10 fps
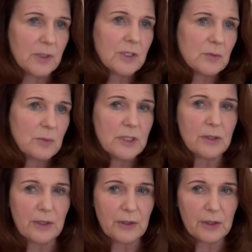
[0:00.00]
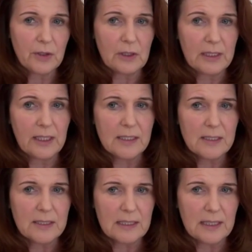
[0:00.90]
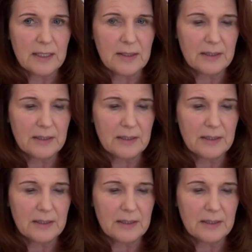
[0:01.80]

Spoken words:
which we sort of now call the essence layer,